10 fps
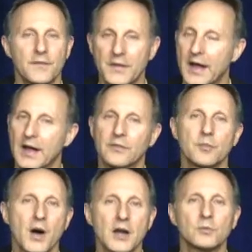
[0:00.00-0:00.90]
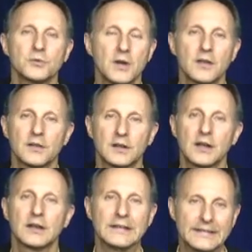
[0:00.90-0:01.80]
and the body will do anything it
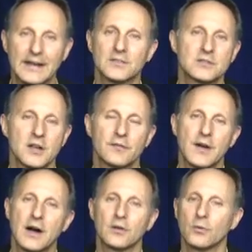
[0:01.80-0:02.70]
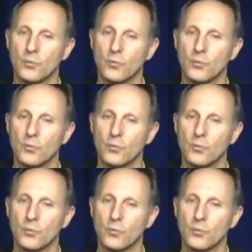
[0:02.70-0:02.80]
can to get stuff out.